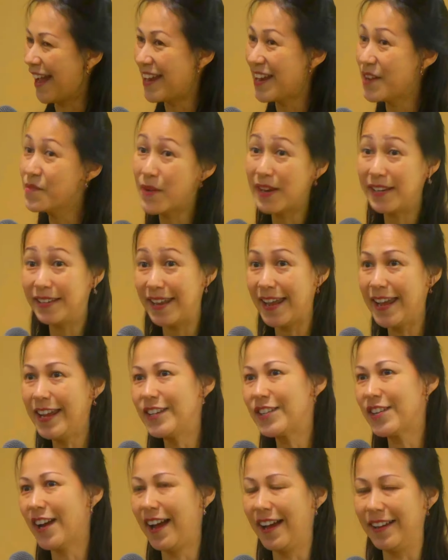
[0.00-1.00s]
And then when
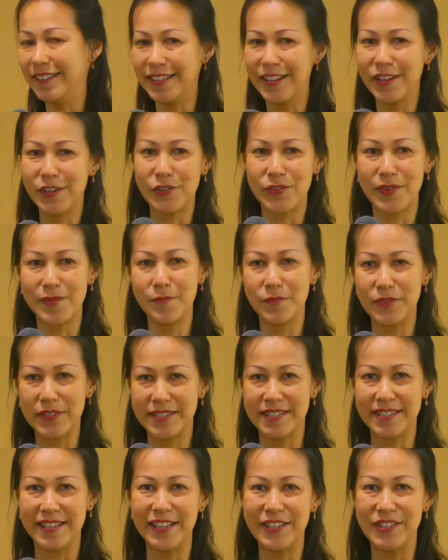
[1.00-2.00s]
they chant SHREEM
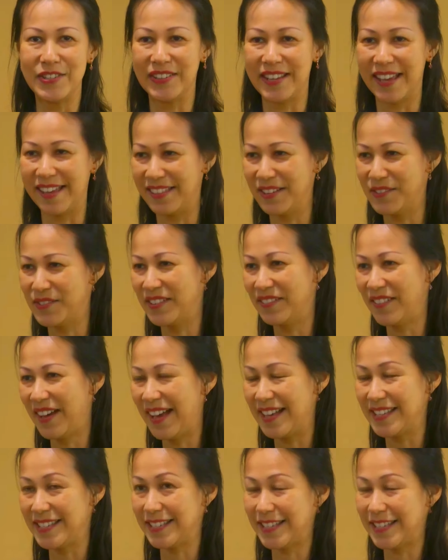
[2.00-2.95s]
BRZEE together with us,